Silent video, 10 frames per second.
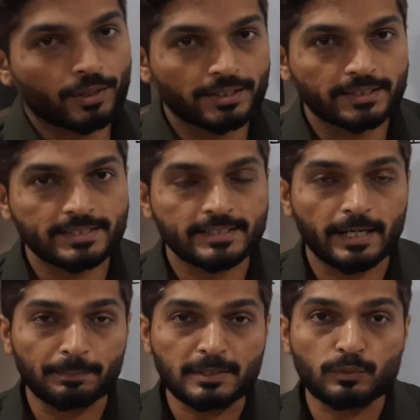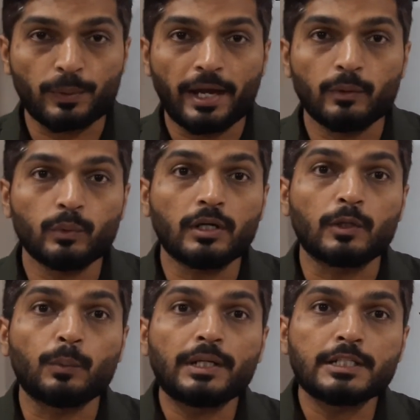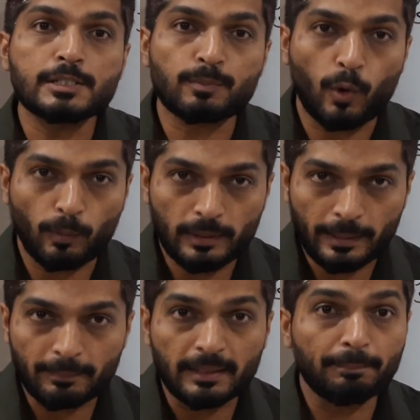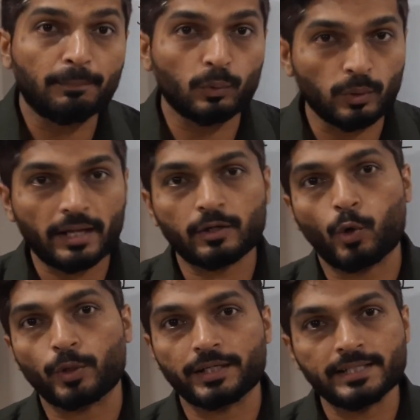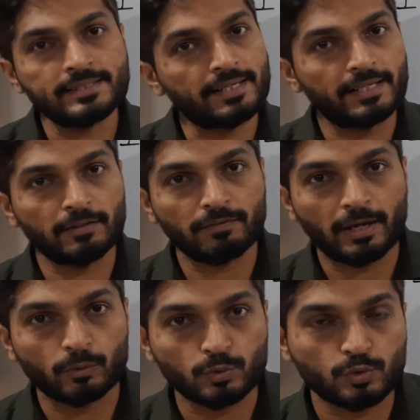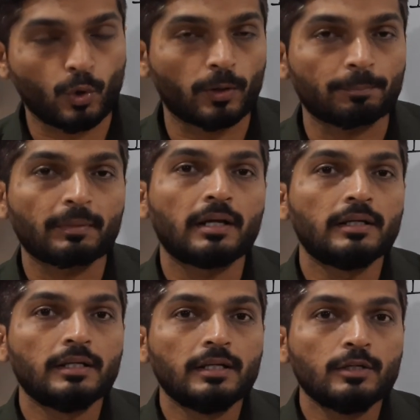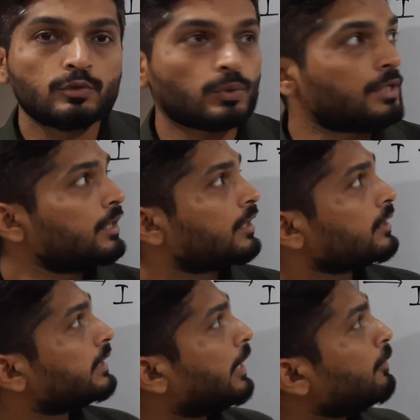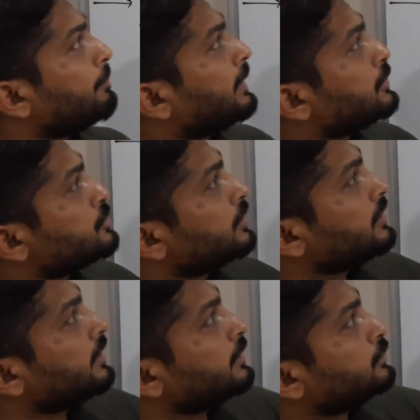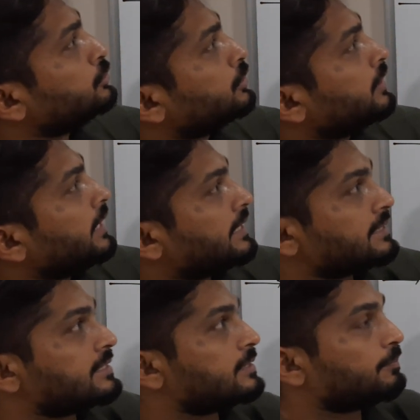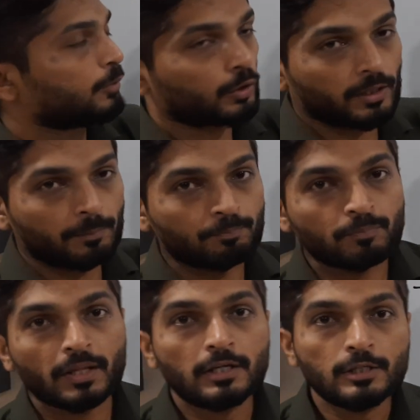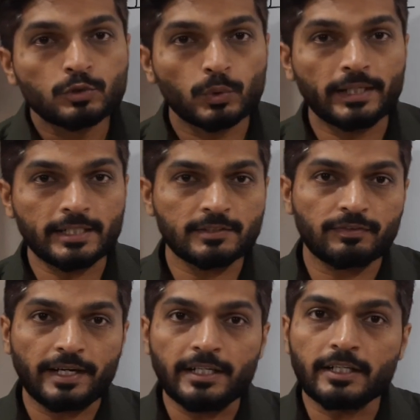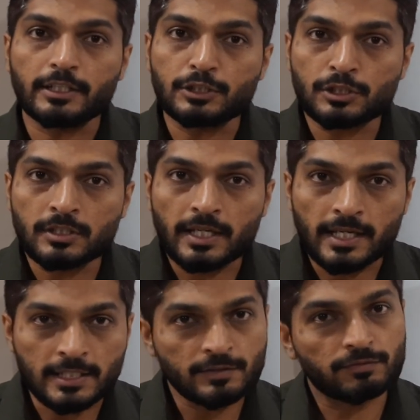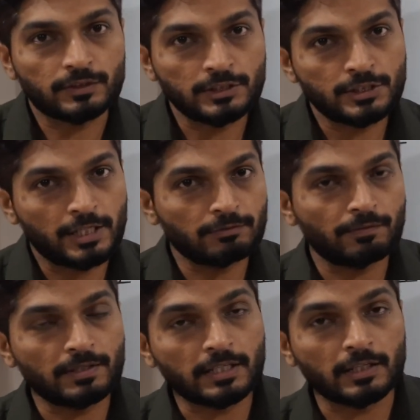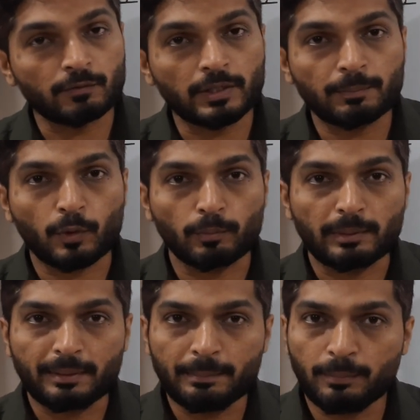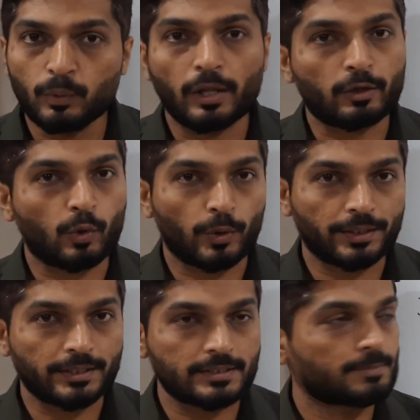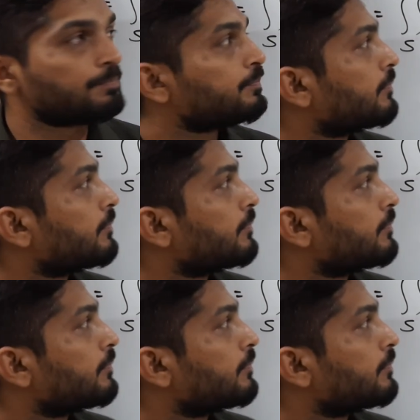coordinates. That means we have to convert this problem in polar coordinates and then we have to solve. So here they have mentioned the region S. Okay. So let us find the region S first, then we will convert a problem in polar coordinates.